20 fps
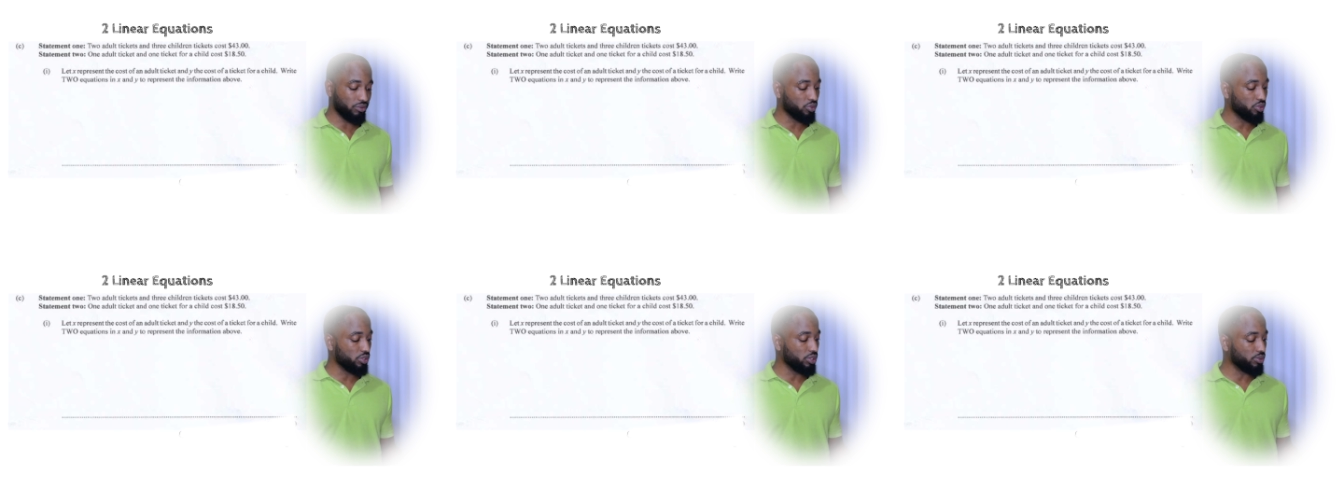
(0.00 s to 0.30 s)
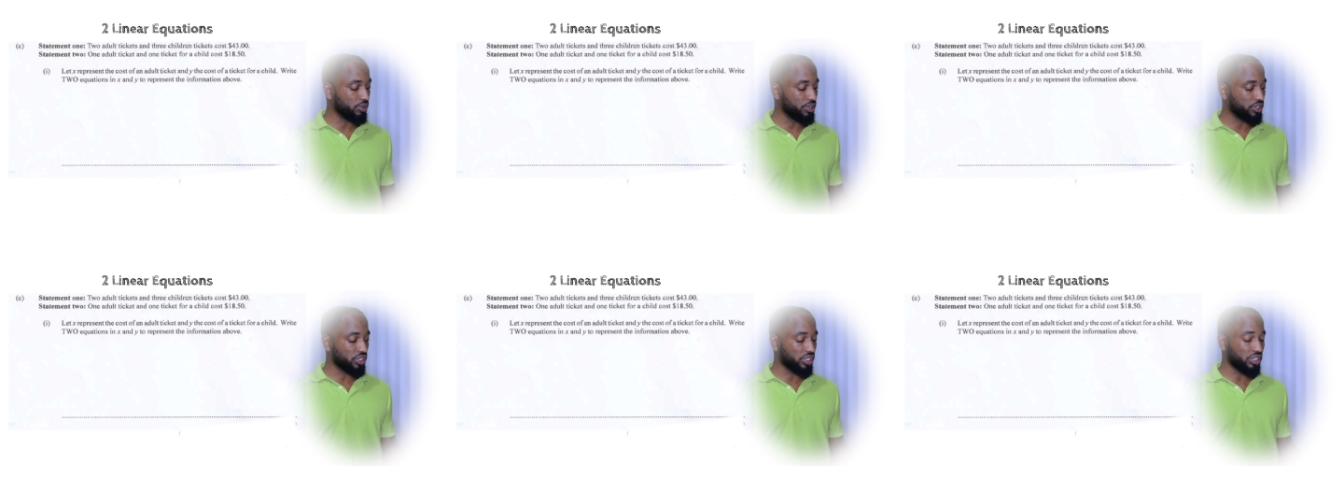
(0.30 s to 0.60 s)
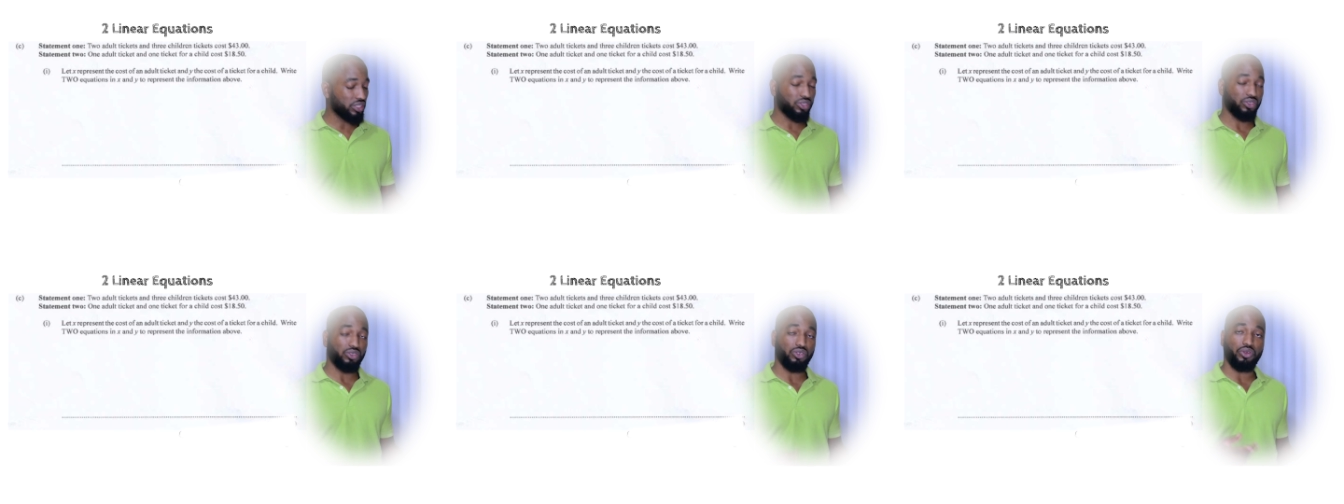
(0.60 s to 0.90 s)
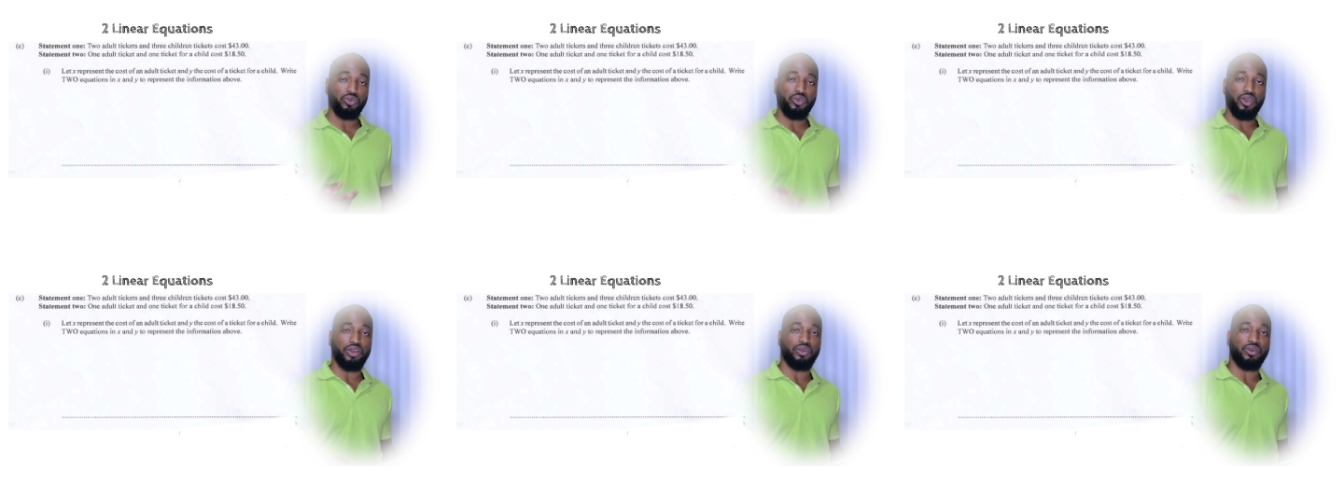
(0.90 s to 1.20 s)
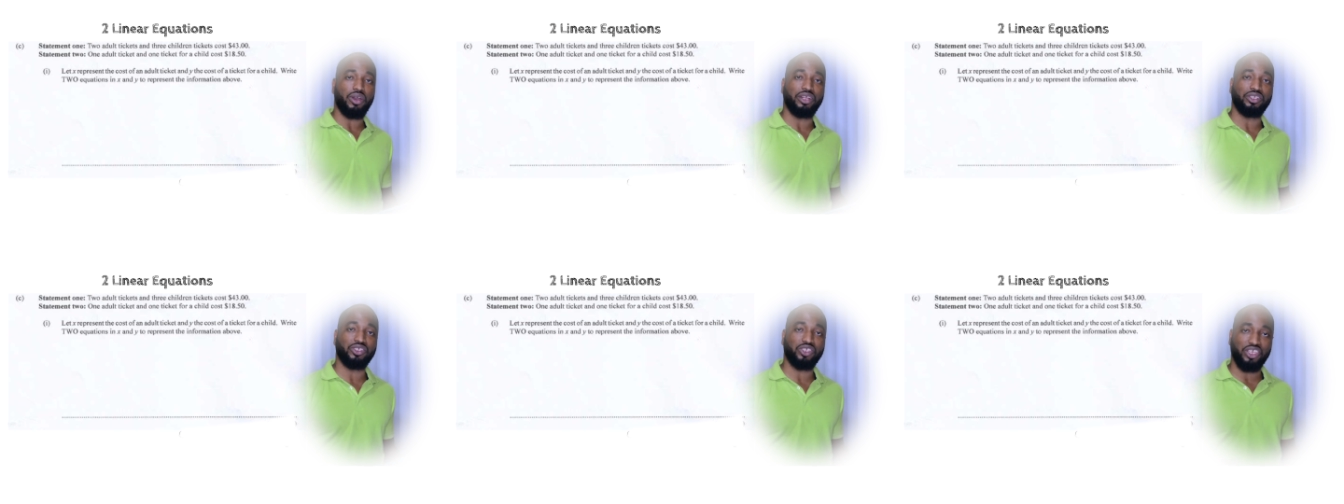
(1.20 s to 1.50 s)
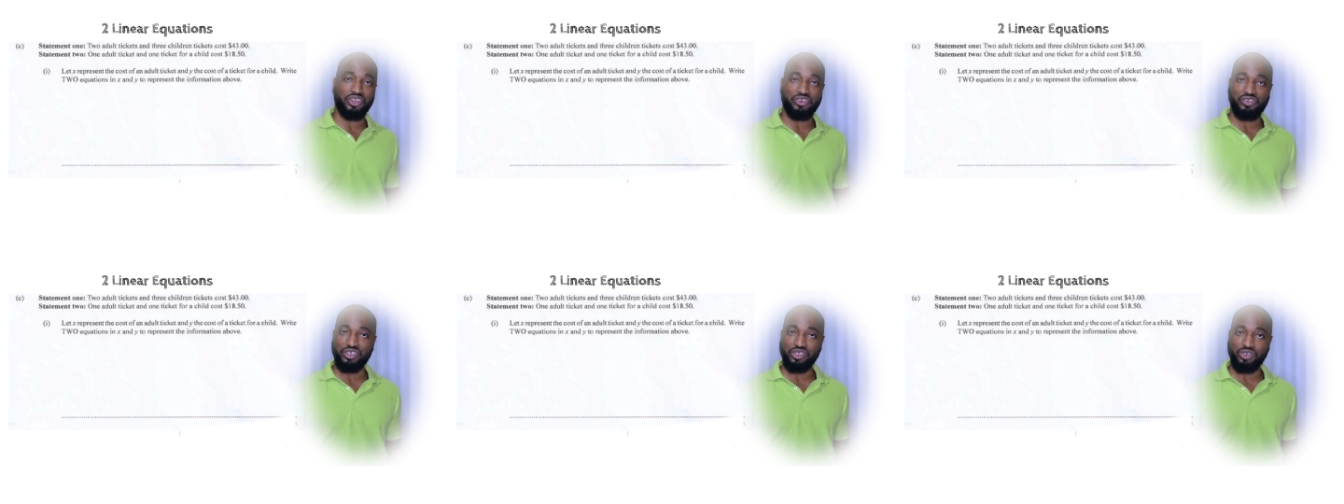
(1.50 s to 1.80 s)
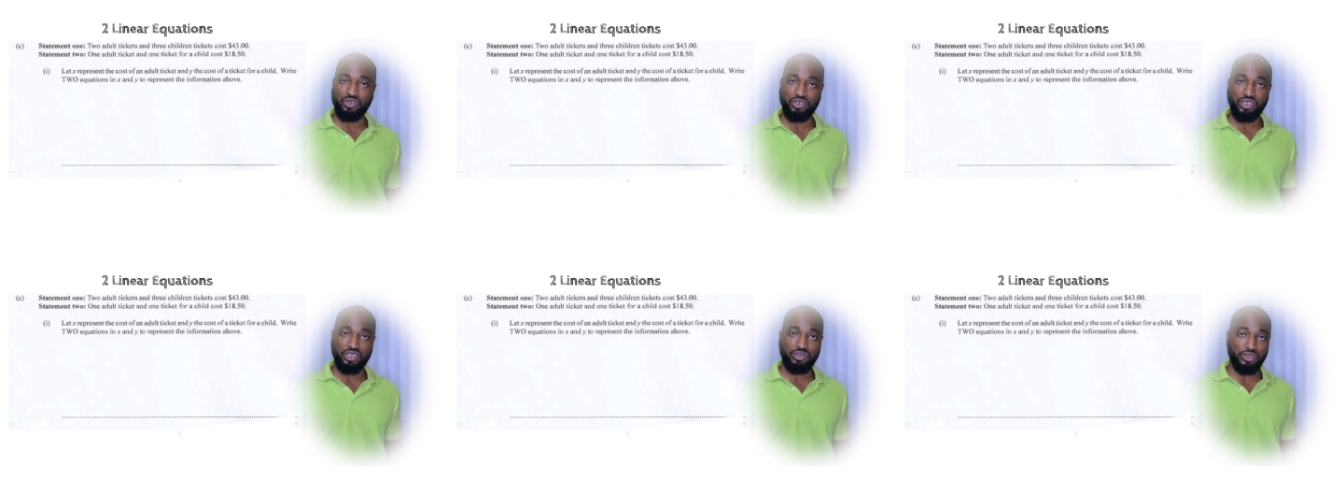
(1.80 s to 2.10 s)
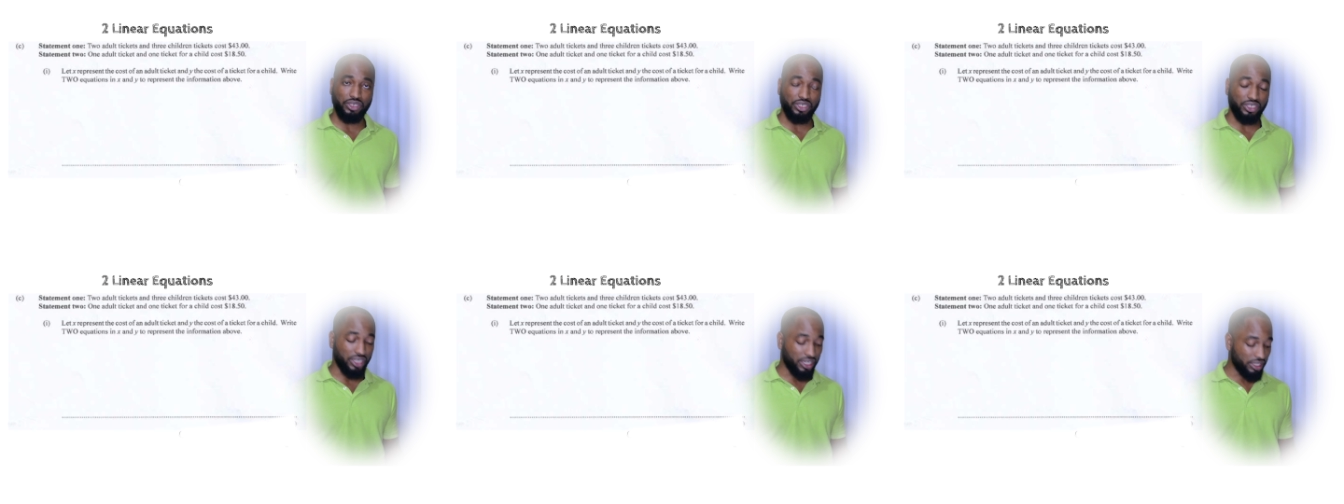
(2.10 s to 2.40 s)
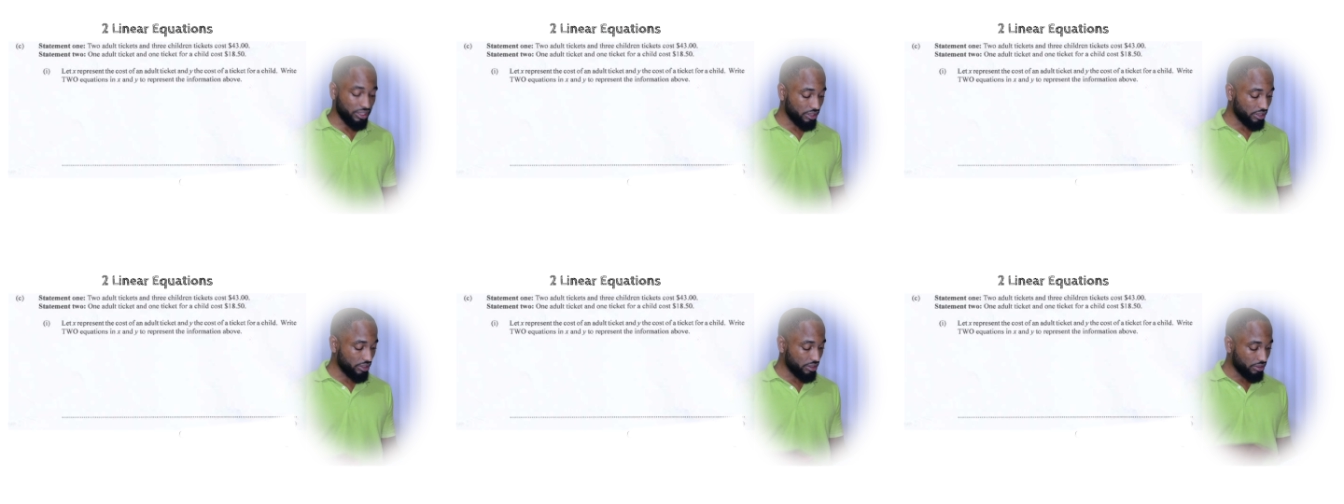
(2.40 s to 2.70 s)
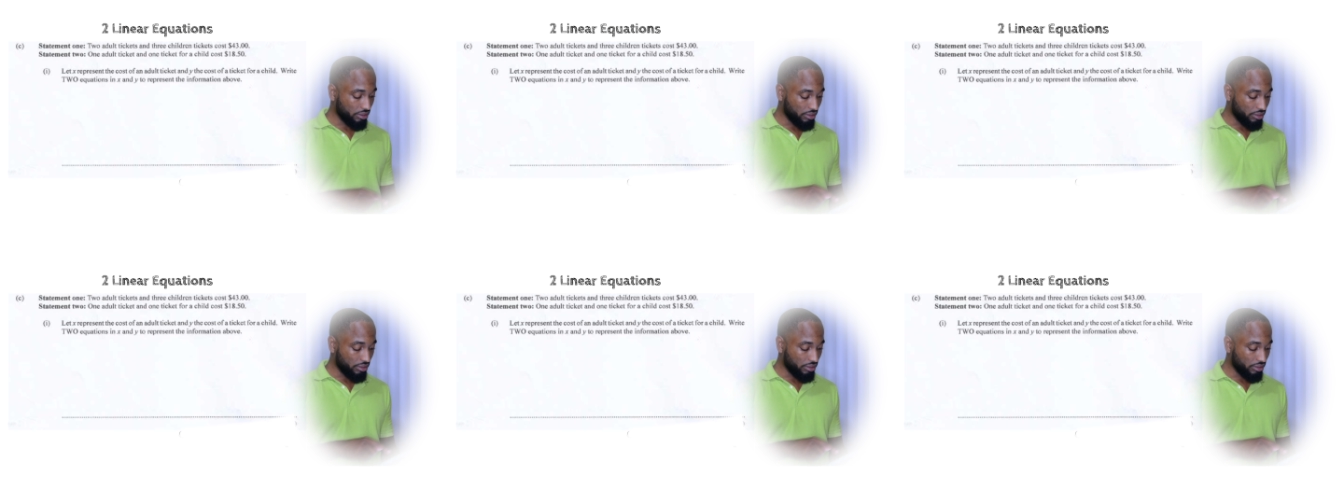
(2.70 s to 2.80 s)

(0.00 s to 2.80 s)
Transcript: No equation. So now you have to go and generate your own equation